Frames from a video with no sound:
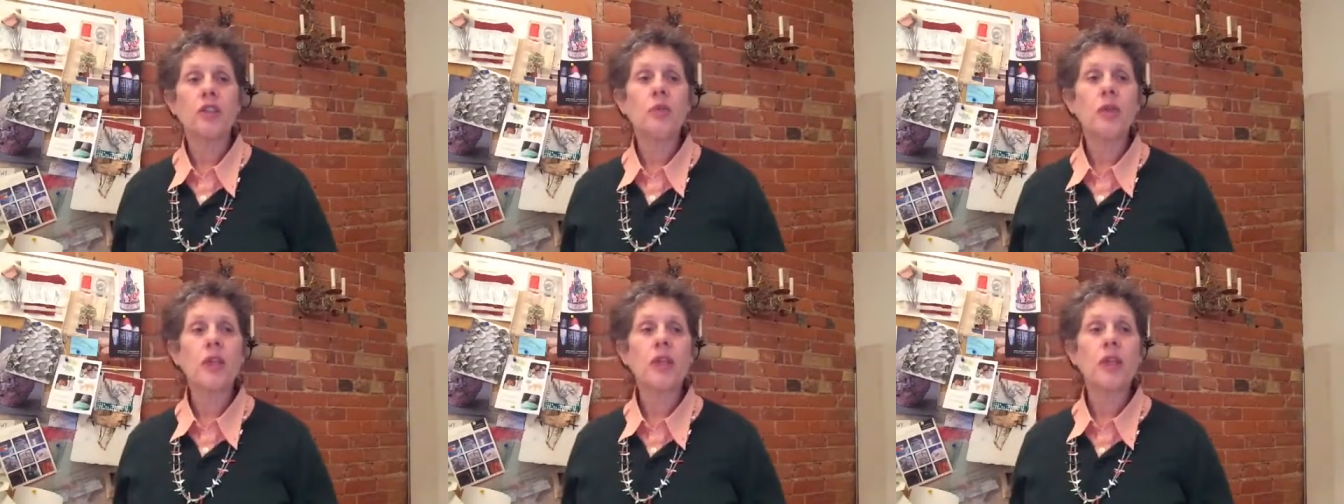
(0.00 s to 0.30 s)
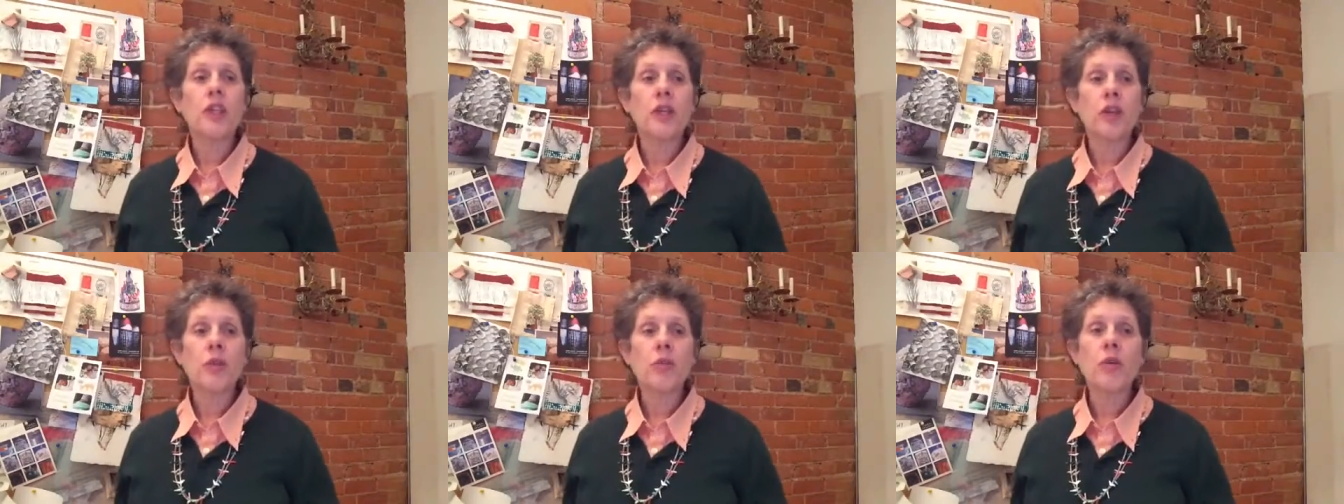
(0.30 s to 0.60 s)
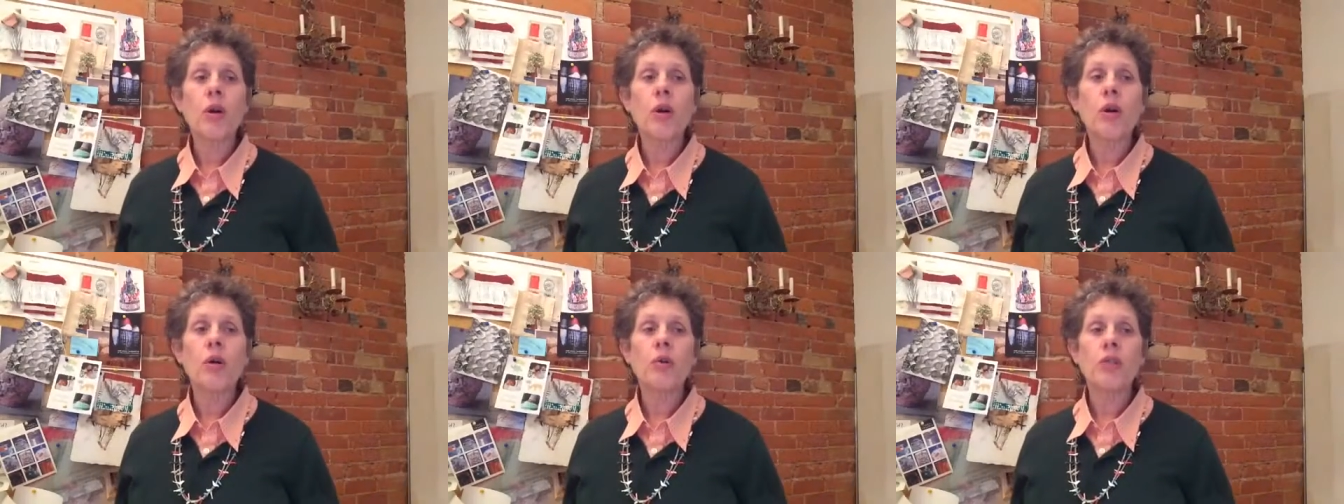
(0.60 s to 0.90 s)
really
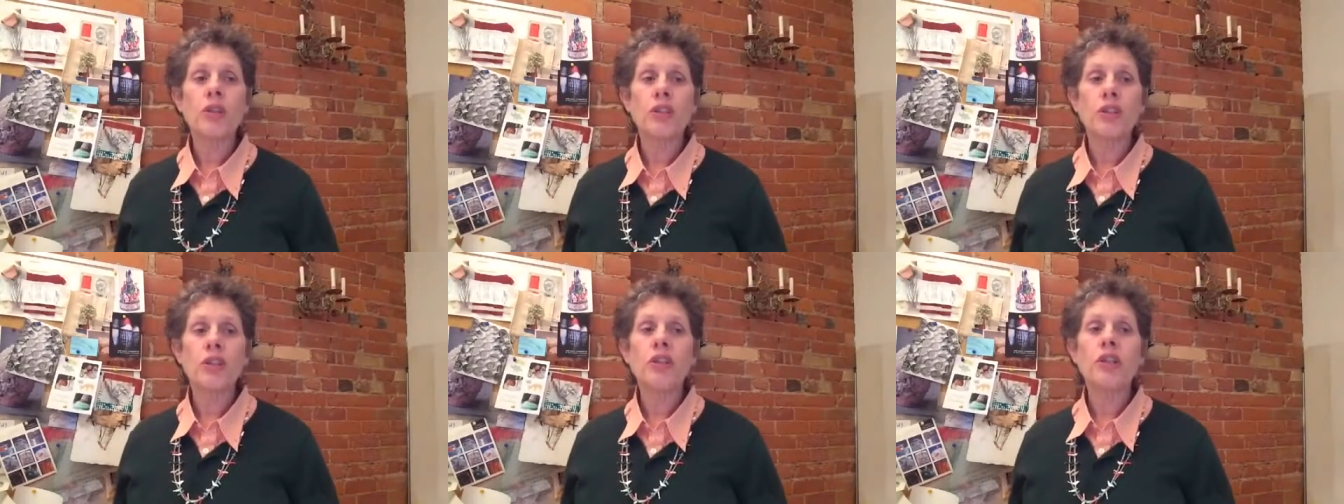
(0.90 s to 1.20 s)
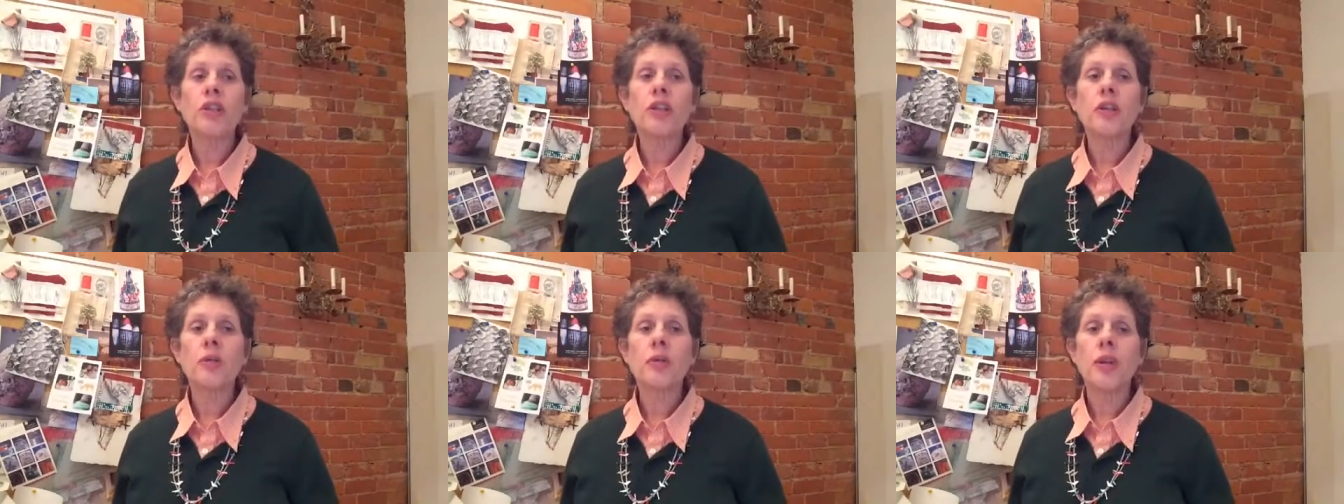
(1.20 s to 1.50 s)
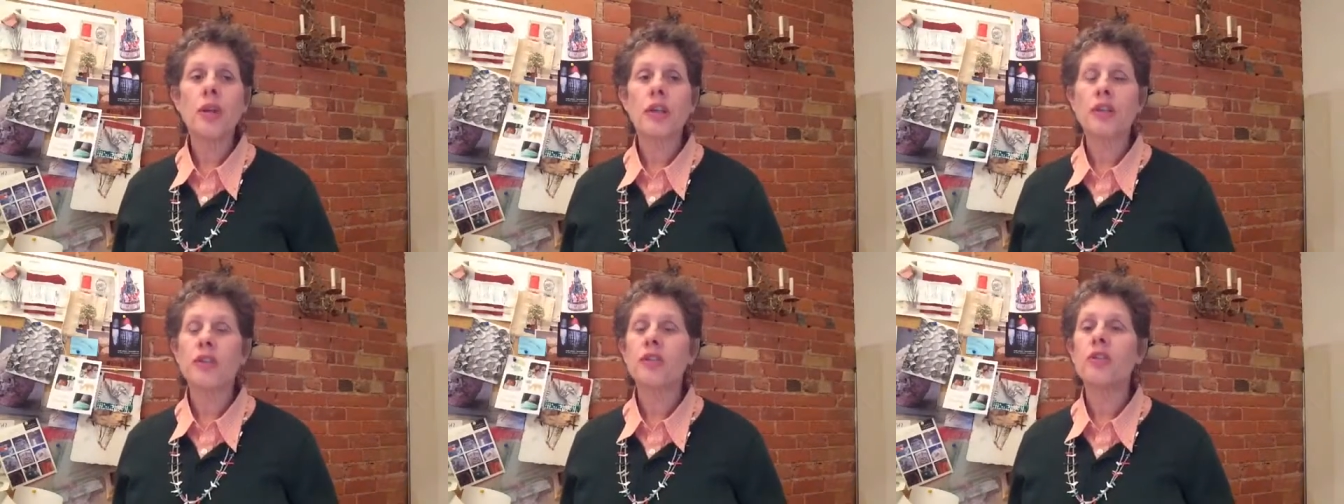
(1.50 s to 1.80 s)
corrodes and
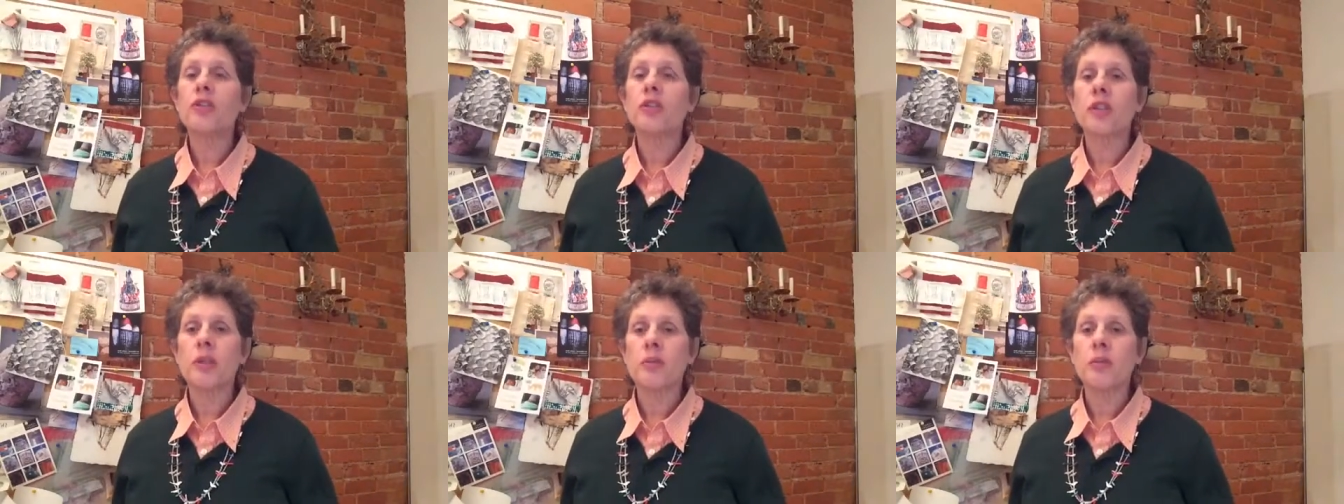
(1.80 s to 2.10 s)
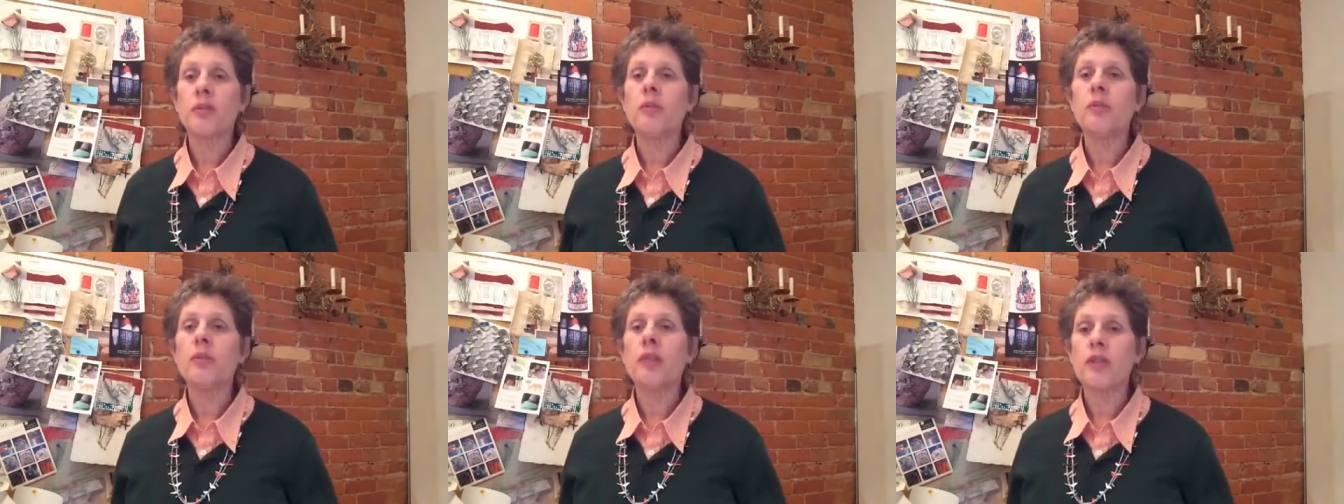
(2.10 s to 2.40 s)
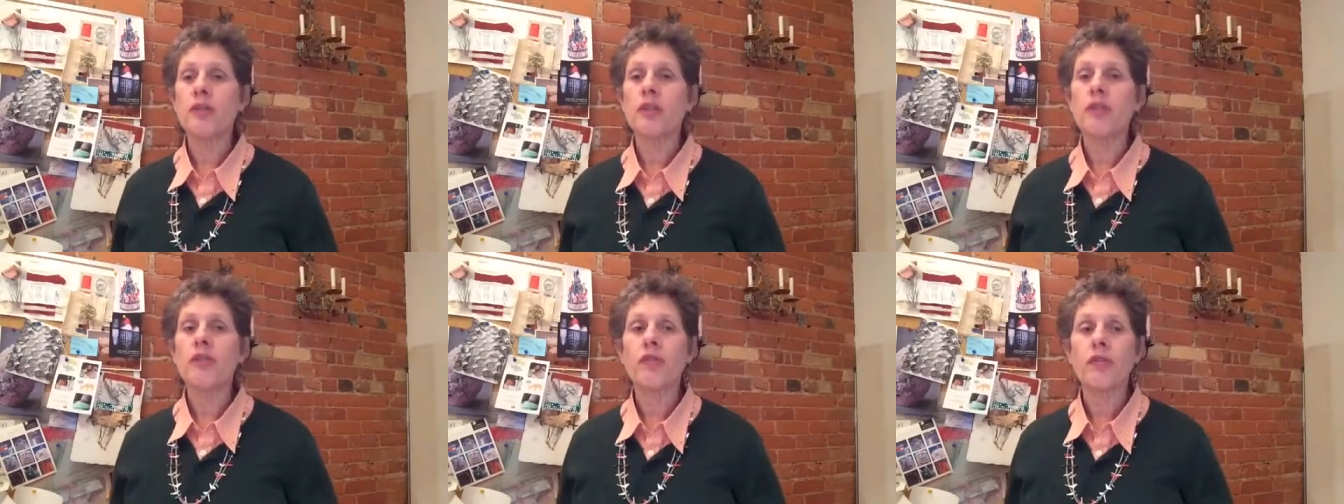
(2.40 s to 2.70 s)
deteriorates their symptoms
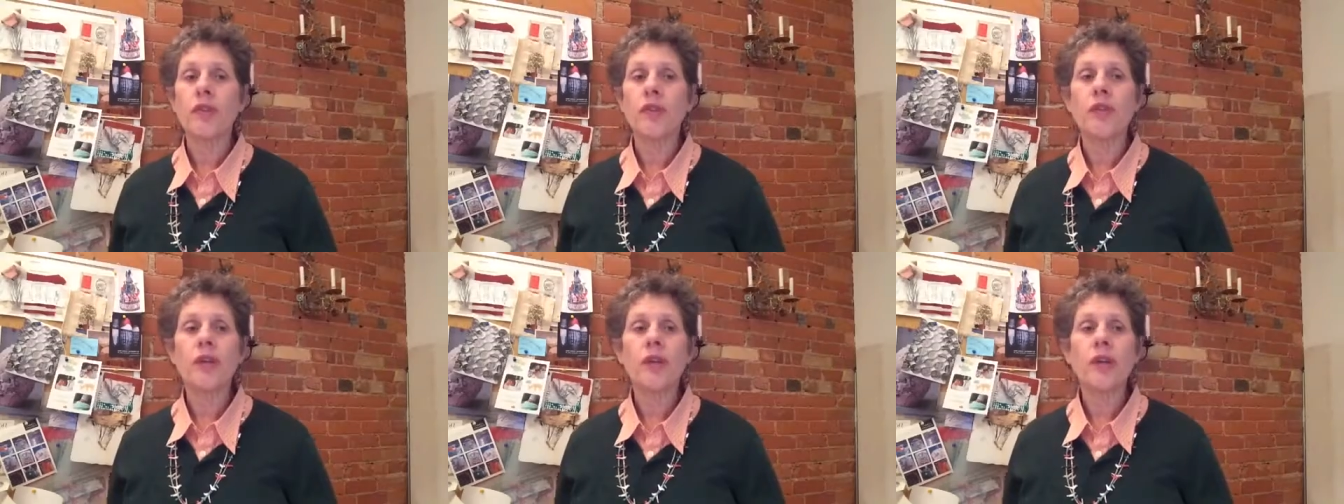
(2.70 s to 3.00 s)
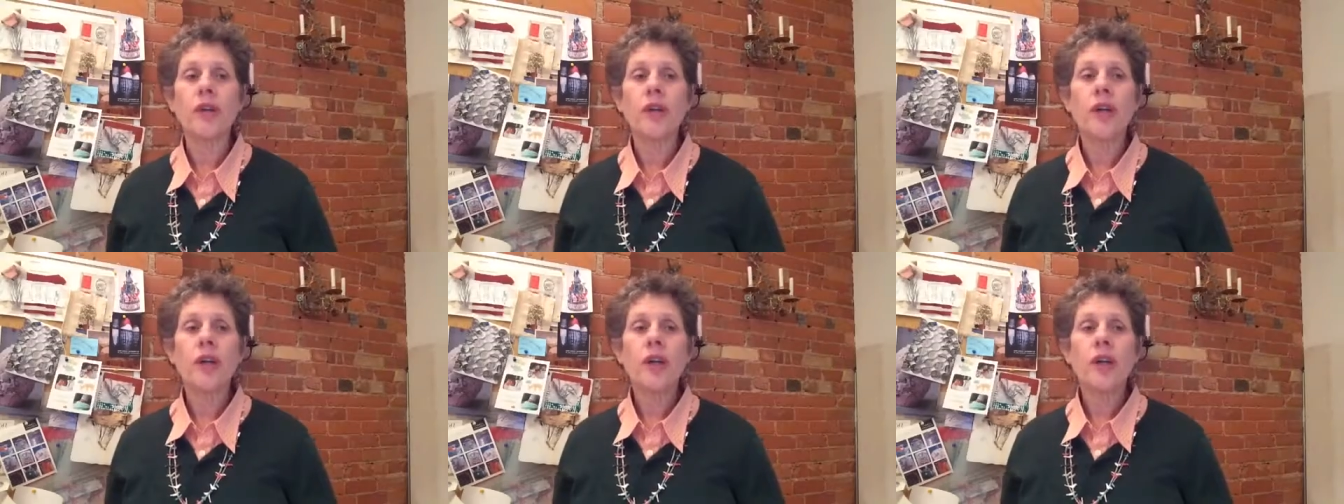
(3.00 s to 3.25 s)
even further.